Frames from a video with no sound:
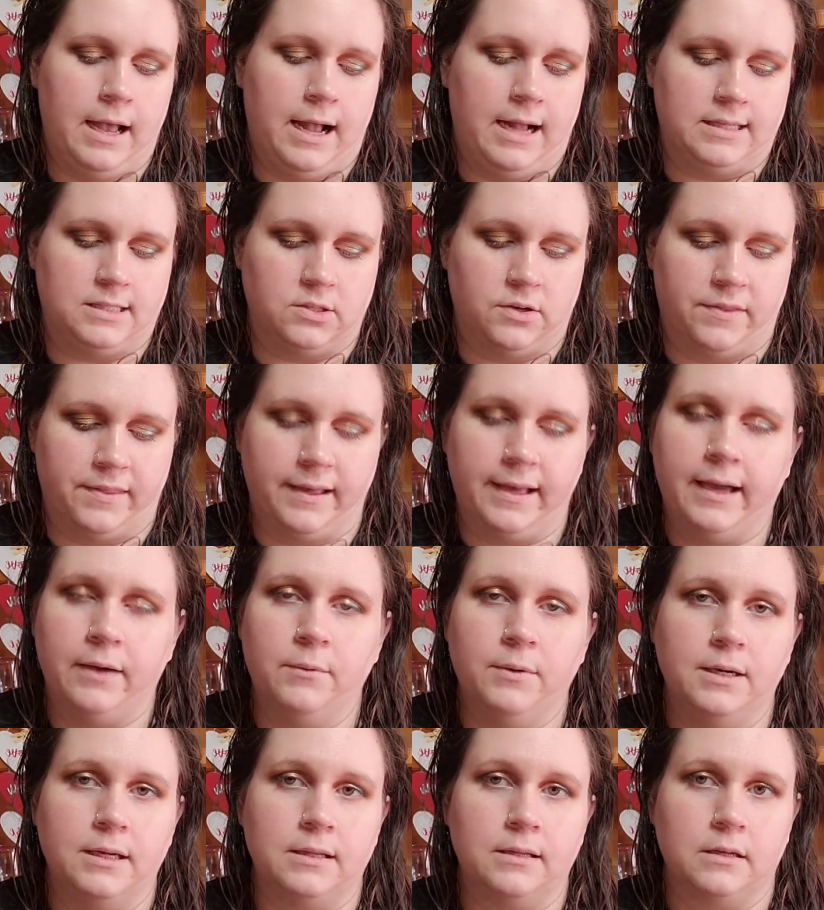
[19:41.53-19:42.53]
And so I think I
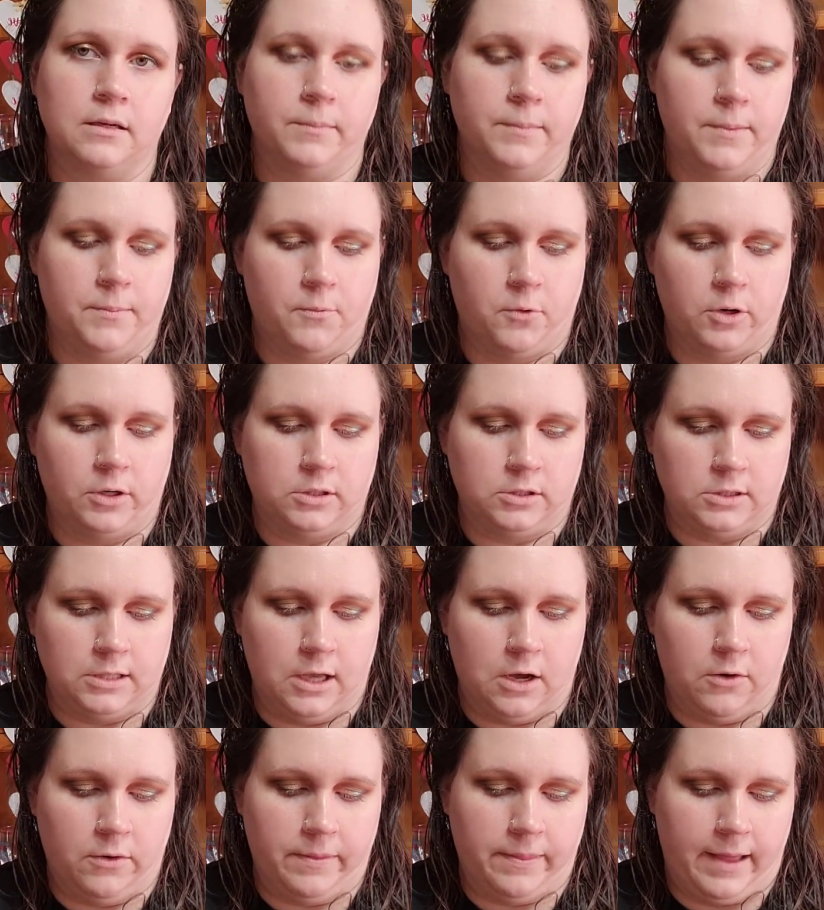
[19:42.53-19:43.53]
want a little bit more
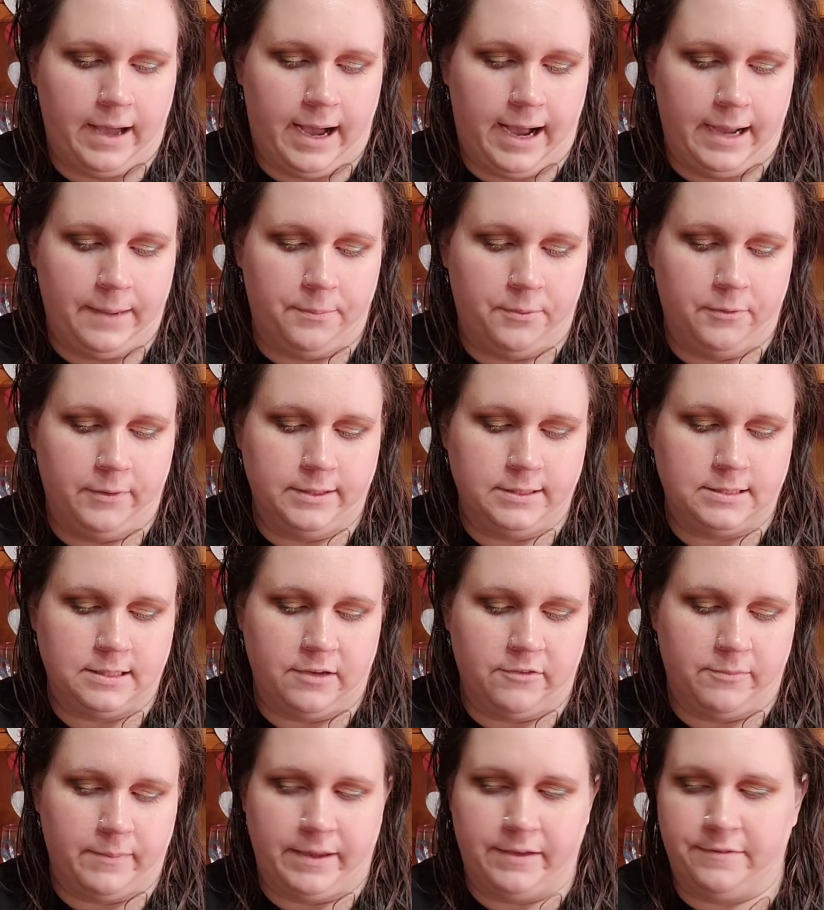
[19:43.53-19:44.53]
glow in the high points
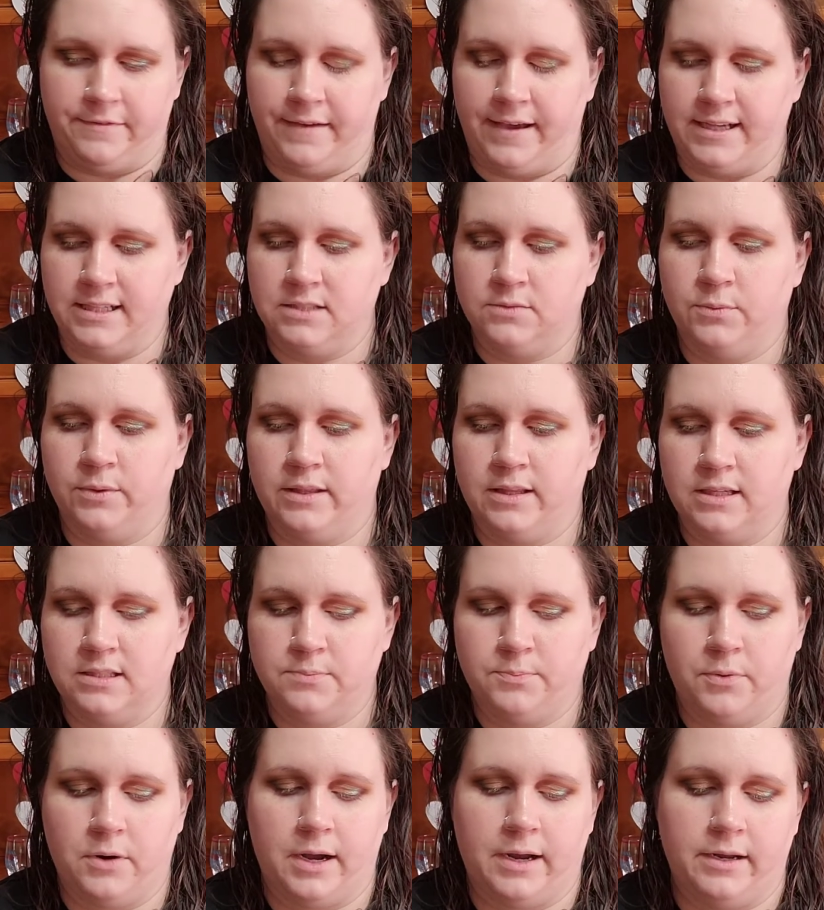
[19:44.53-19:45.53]
of my face with
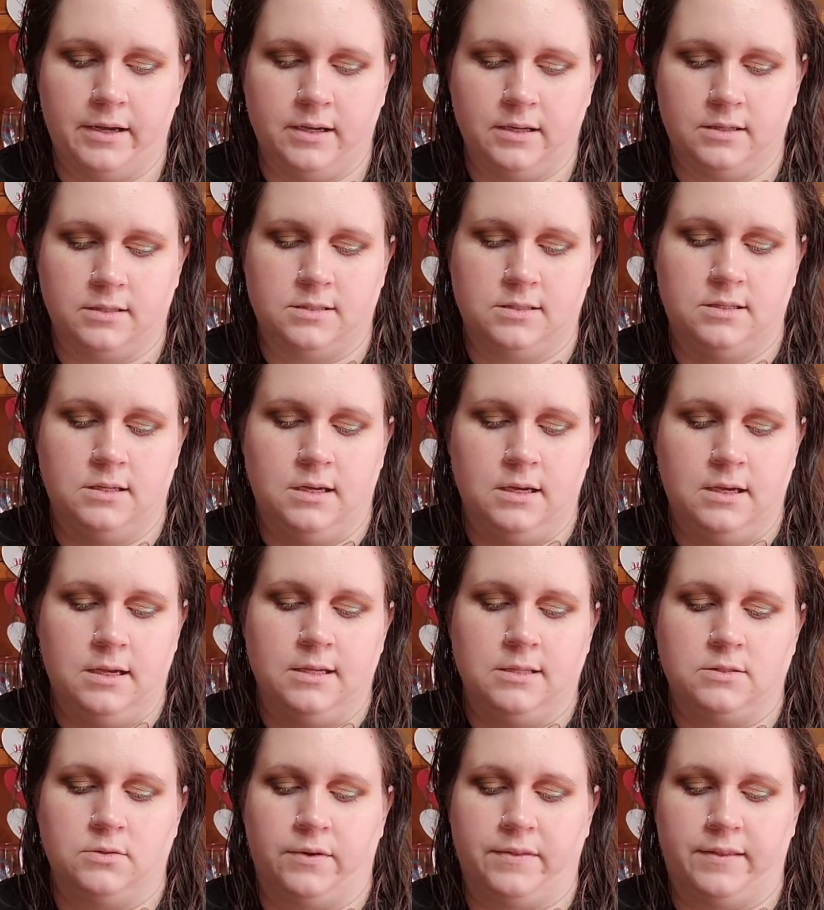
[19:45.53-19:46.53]
this product.
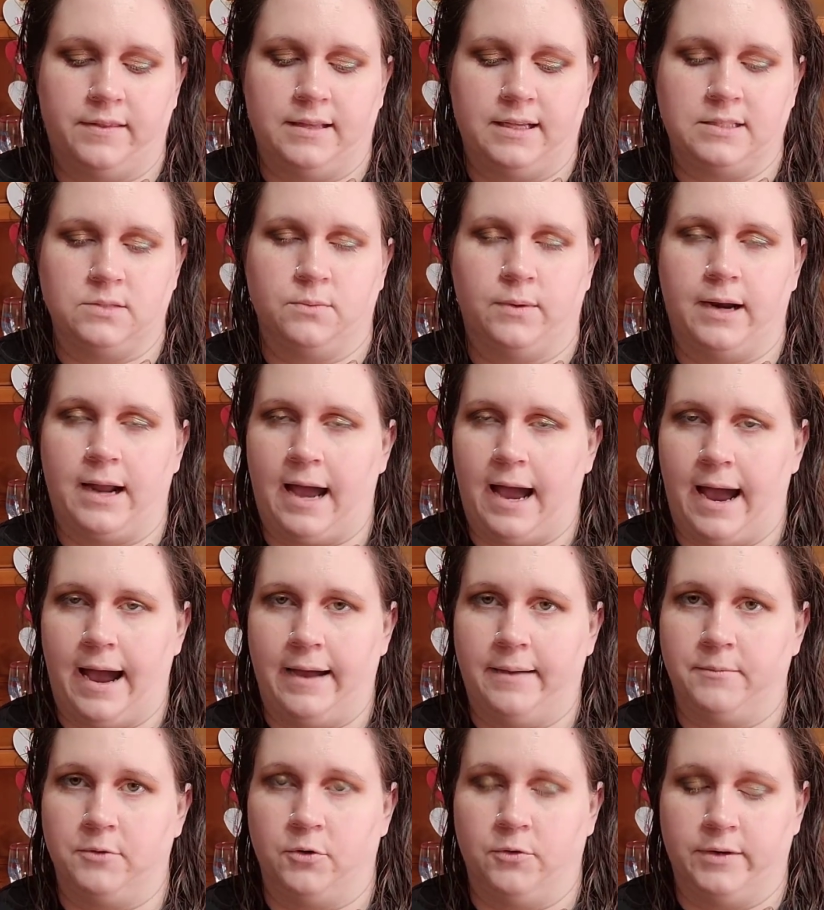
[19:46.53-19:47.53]
So I think that's what
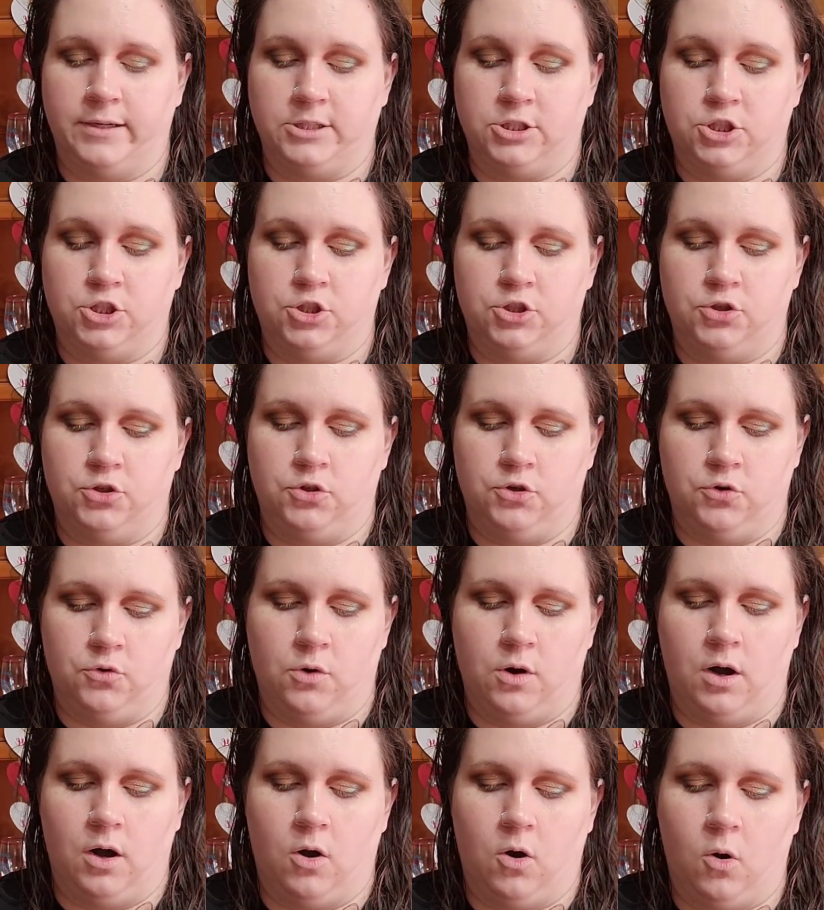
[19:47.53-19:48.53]
I'm going
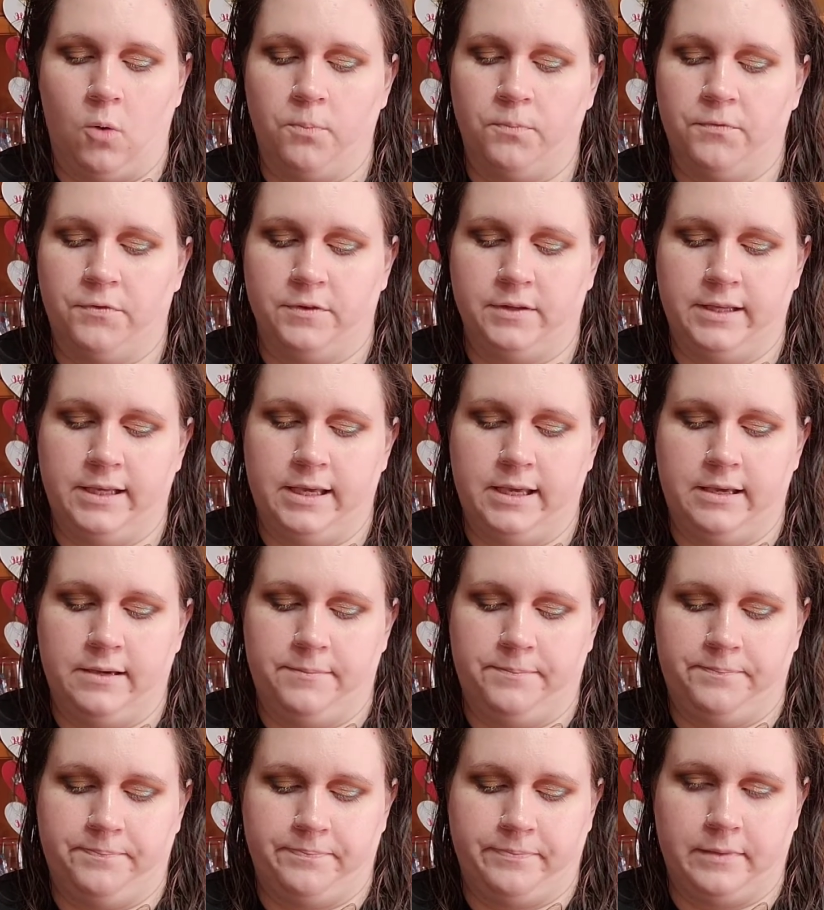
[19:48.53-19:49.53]
to
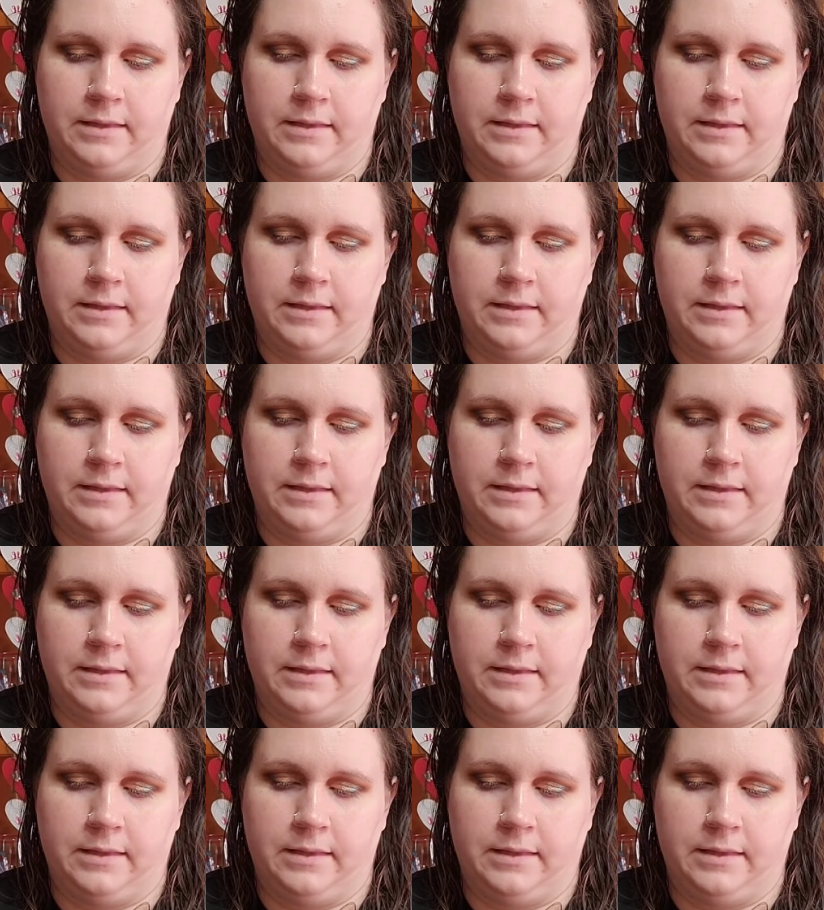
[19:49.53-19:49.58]
hopefully